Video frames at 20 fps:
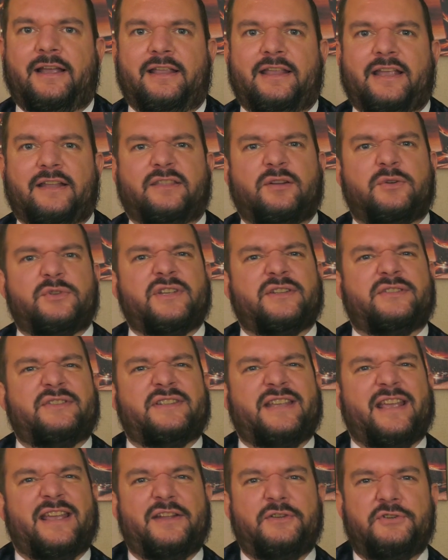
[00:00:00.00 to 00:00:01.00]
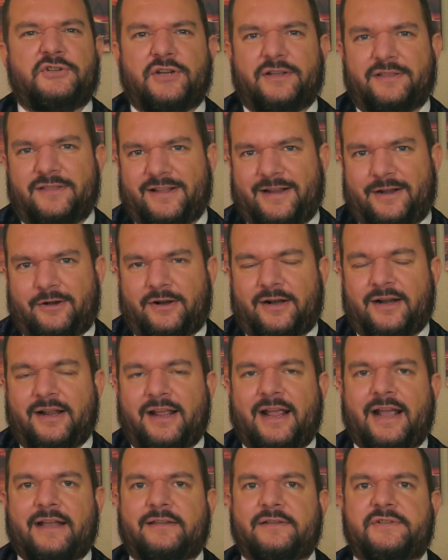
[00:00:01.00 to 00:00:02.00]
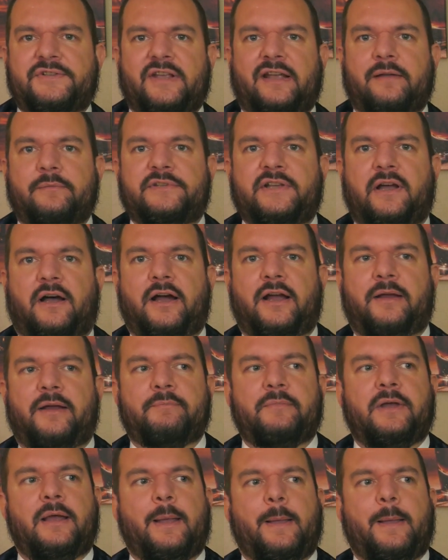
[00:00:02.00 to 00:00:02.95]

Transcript: yet there's a tension there at the same time.